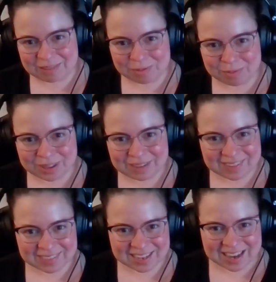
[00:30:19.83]
even believe
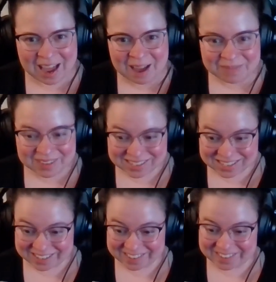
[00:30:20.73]
that that happened to
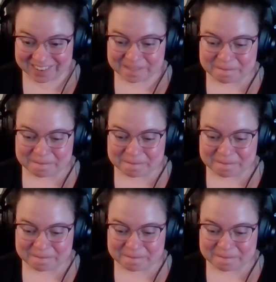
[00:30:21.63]
you.